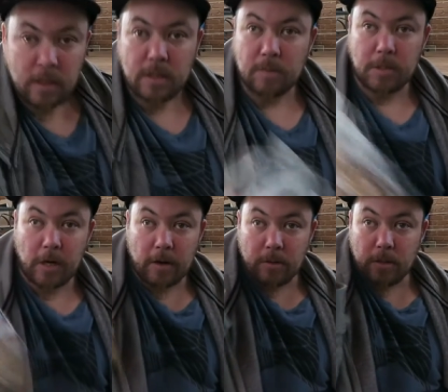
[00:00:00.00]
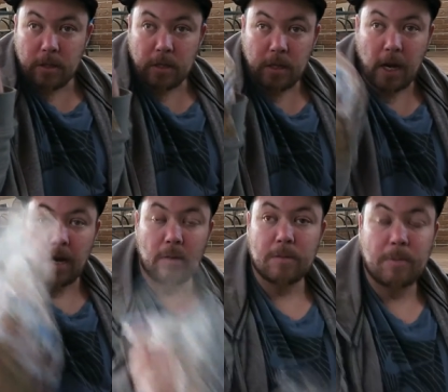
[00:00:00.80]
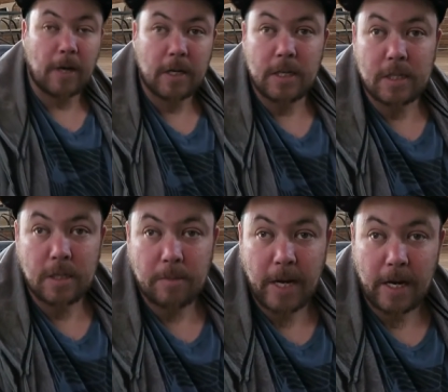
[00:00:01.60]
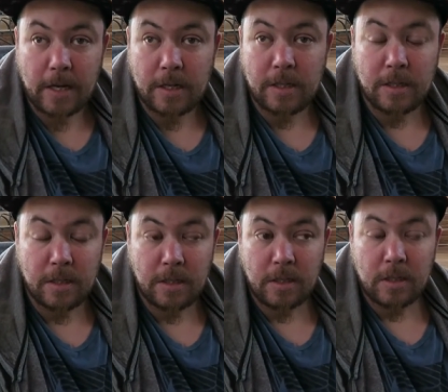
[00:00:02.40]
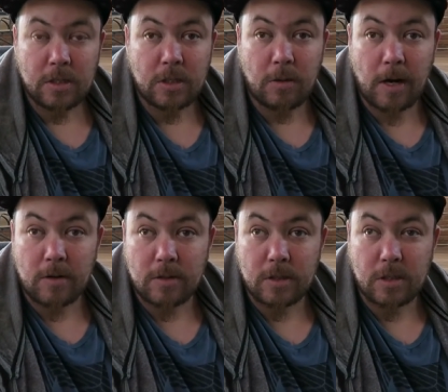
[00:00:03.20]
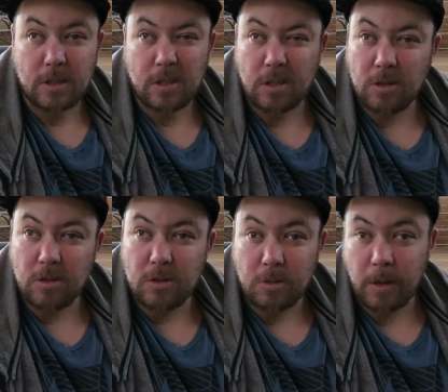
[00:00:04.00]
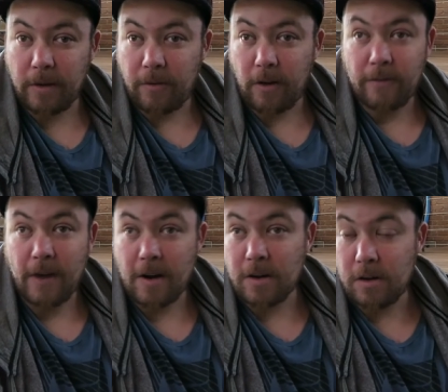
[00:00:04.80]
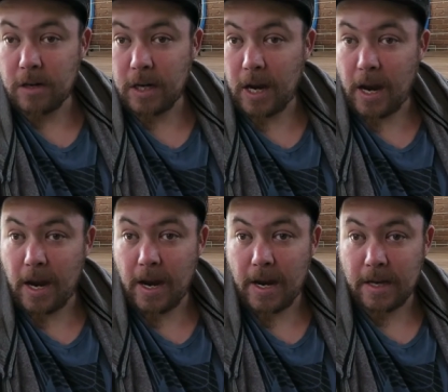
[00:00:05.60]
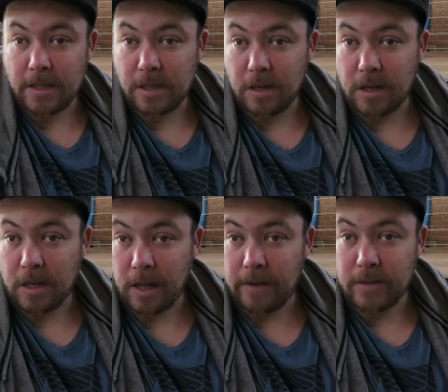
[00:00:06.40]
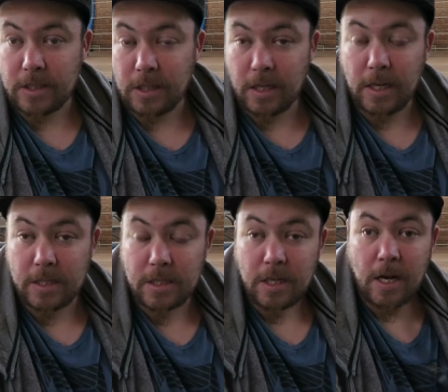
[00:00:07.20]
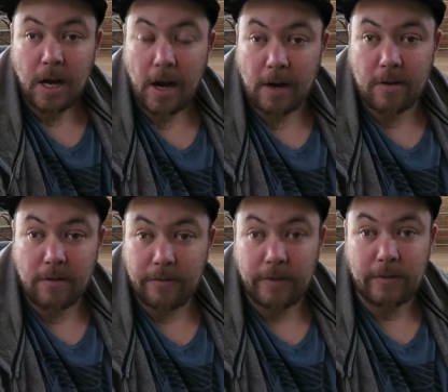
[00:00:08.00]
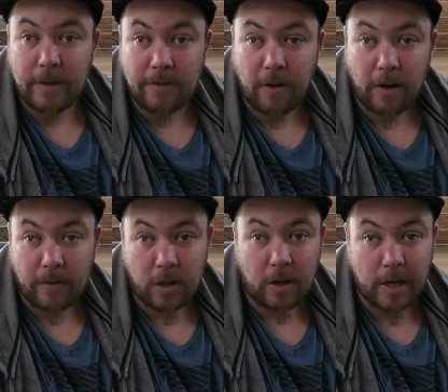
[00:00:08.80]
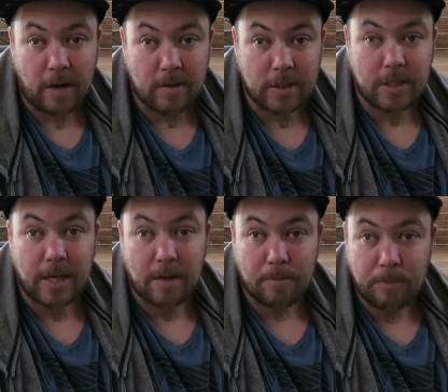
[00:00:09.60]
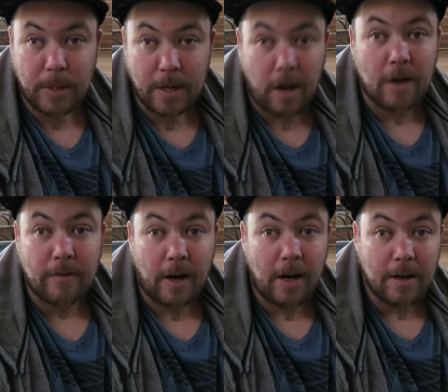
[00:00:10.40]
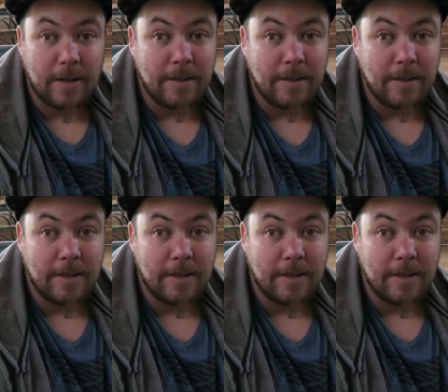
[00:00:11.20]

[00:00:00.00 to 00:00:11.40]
some cherrywood. Now I'm smoking this at about 225 Fahrenheit, and I'm going to leave it till it hits 155. I like going just that bit over